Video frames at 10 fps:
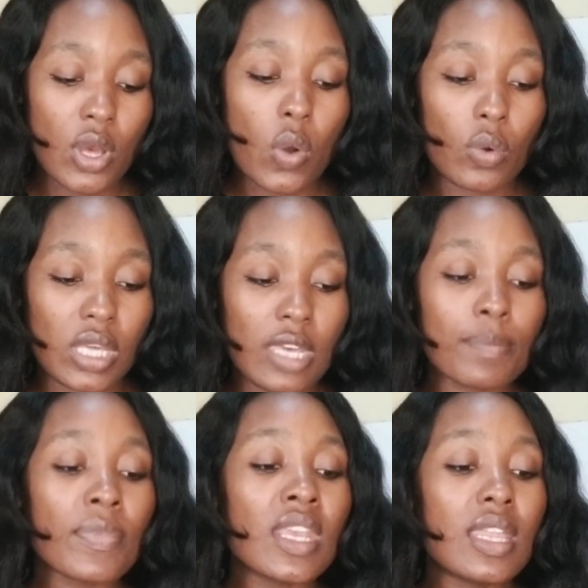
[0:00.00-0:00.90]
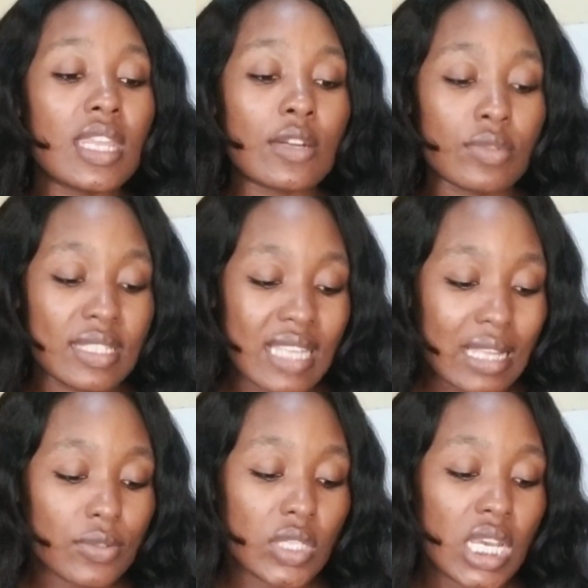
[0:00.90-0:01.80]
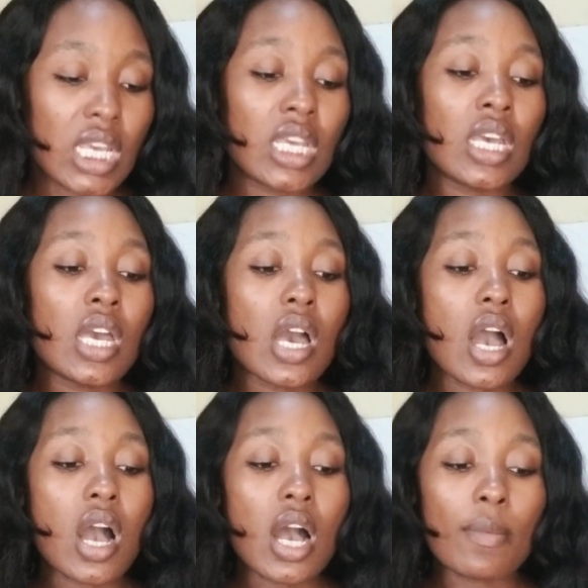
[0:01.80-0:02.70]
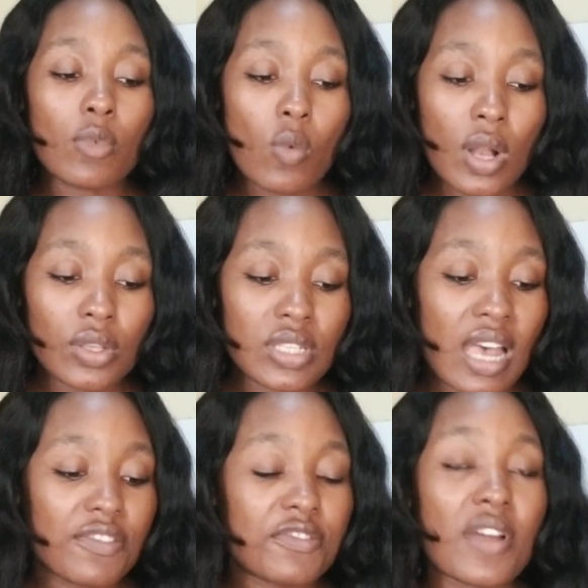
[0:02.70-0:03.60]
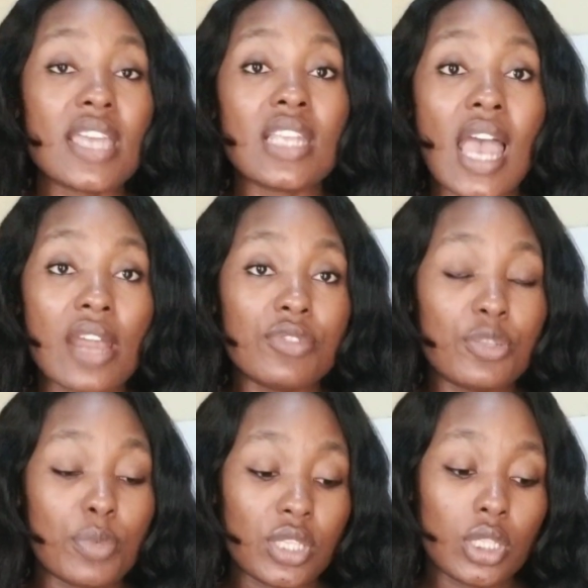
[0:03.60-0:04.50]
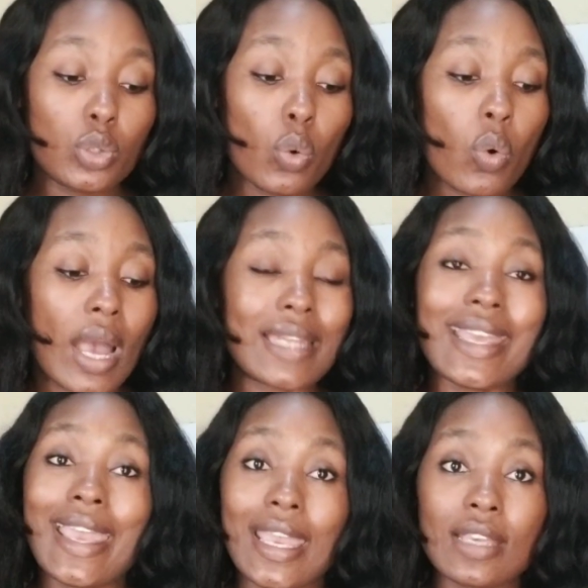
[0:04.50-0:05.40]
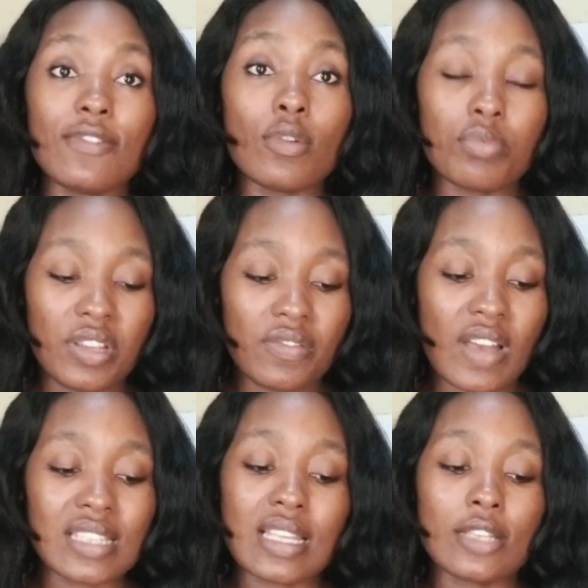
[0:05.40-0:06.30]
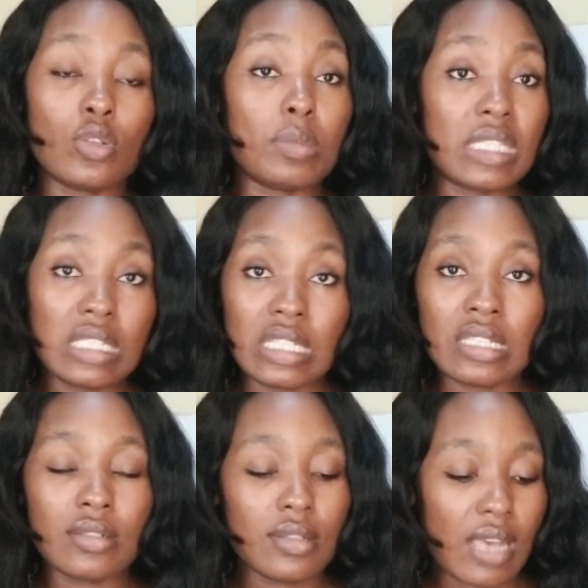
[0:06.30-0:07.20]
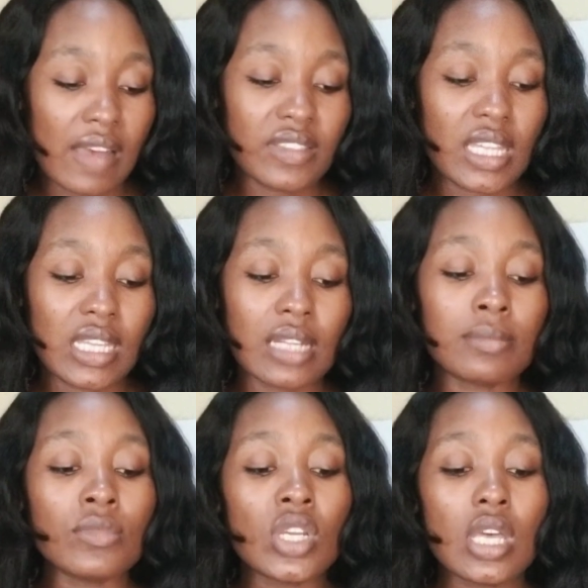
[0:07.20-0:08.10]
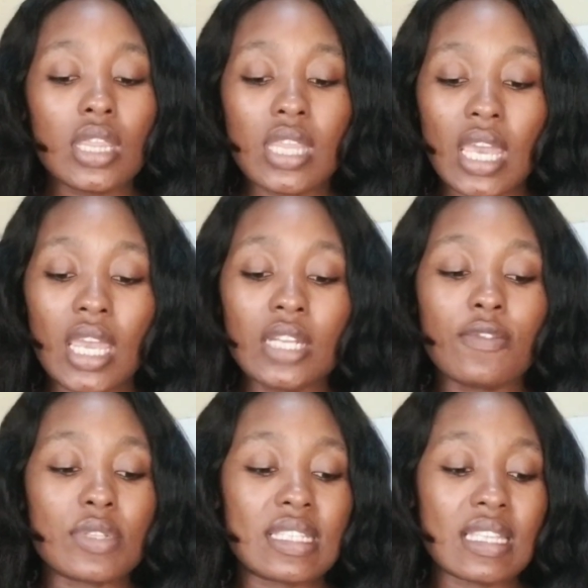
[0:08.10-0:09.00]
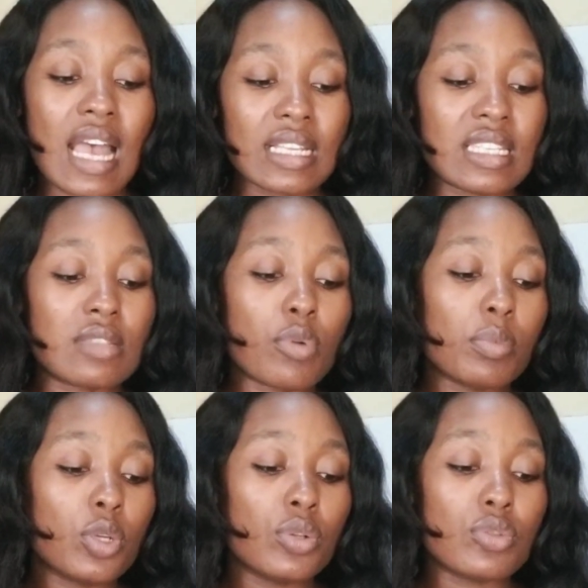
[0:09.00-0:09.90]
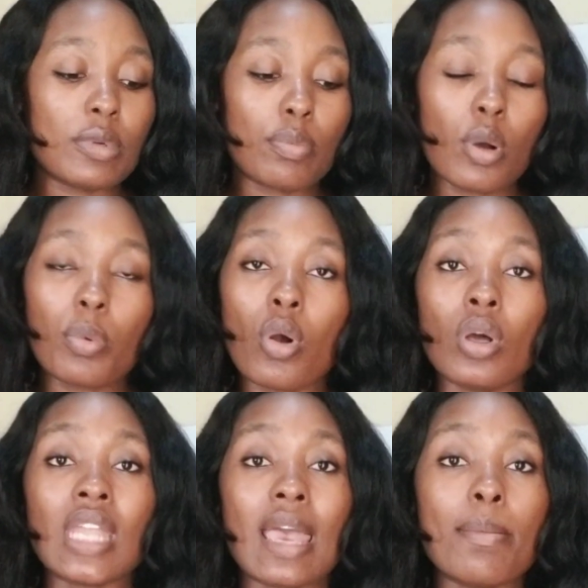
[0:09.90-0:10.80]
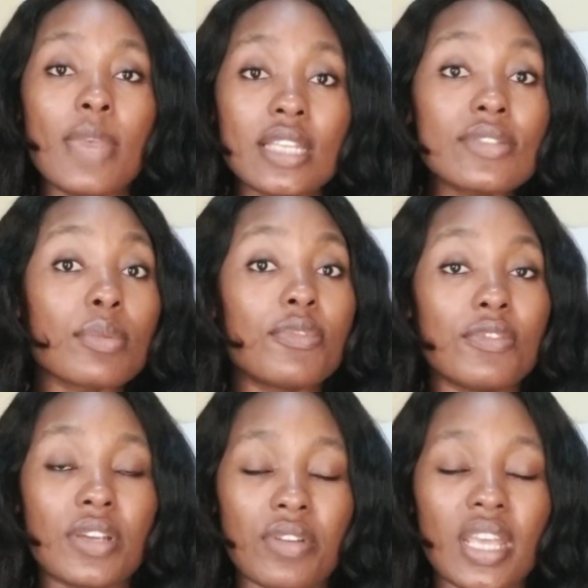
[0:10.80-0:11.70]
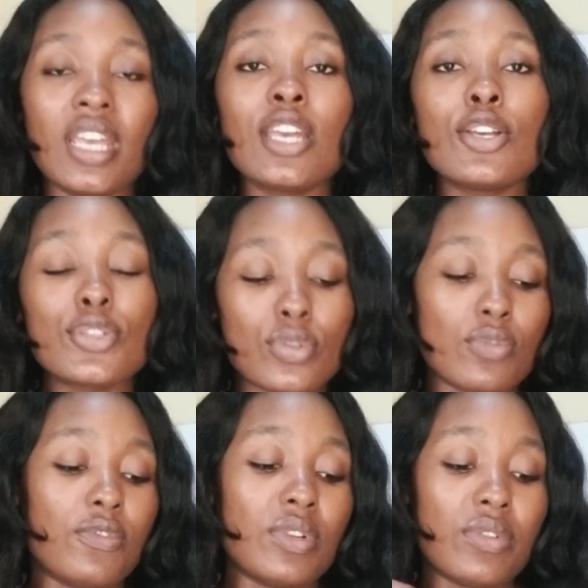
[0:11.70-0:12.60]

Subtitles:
Okay. Then on Saturday, we're going to have fried Irish potato and egg for breakfast, and some tea after that. Then for snacks, it's probably going to be popcorn. I made some fulere, so fulere